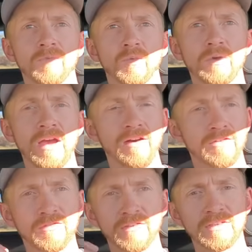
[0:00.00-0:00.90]
we have a
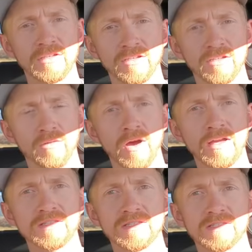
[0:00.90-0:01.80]
15
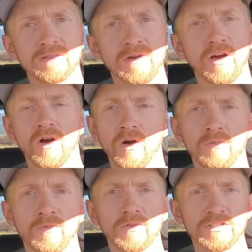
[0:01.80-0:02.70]
kilowatt system at
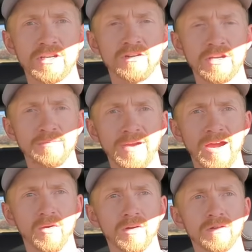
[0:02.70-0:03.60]
home for generating
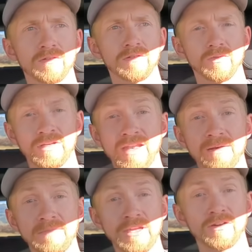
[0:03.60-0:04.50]
power, doing net
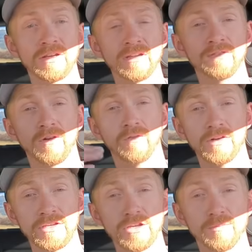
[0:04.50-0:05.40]
metering over
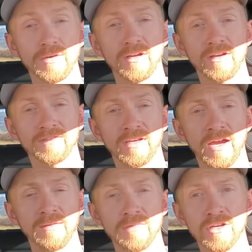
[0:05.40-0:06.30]
a year period of
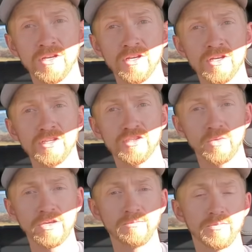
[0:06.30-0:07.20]
time, so
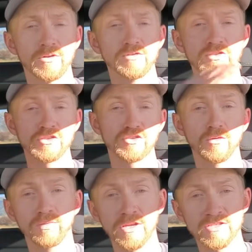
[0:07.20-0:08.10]
we can produce a
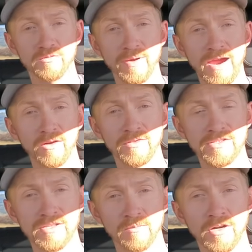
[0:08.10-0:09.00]
surplus of power in the
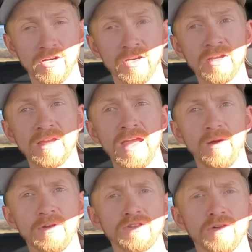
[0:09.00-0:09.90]
summer,
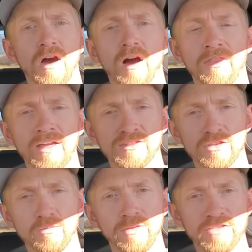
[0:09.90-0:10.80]
and we draw on that
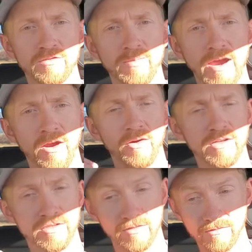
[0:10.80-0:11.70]
surplus of power
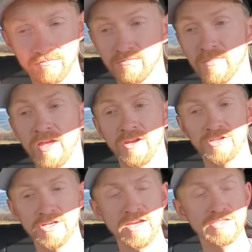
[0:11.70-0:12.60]
to
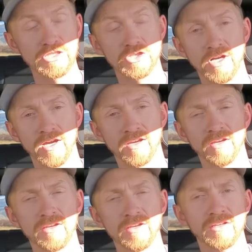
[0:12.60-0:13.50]
energize the truck.
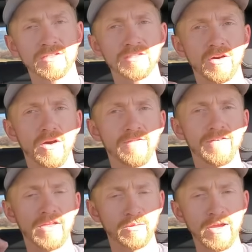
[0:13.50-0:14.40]
So I
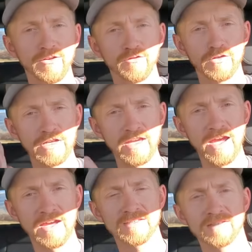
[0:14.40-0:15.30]
felt like we had free
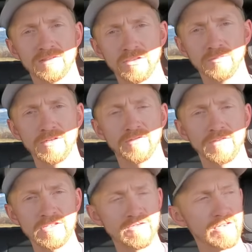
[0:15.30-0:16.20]
gas a little bit for
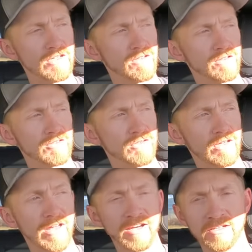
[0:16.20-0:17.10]
this vehicle. So
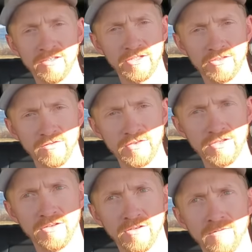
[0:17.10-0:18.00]
I'd like an electric
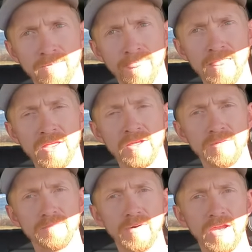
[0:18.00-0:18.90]
vehicle,
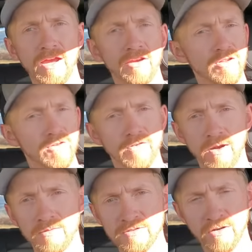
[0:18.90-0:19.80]
but I go to the
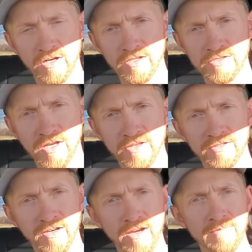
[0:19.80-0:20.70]
farmers markets all the
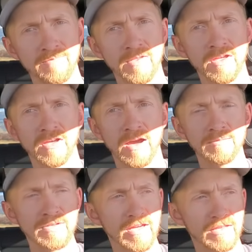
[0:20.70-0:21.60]
time. I'm
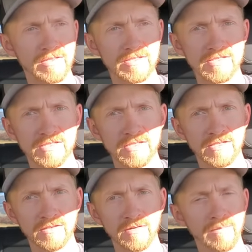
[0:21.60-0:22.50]
taking this
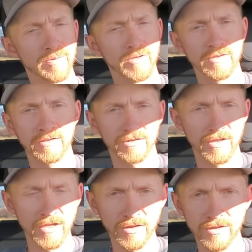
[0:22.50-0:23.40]
thing, I'm pulling
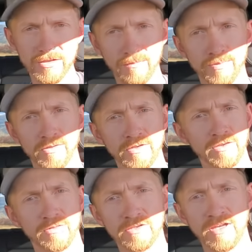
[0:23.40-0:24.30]
trailers, I'm pulling
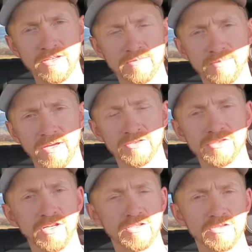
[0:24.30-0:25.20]
3,000-pound
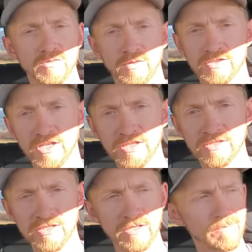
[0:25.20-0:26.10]
structures with
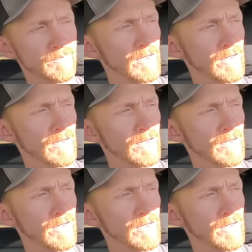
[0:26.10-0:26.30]
chickens in them.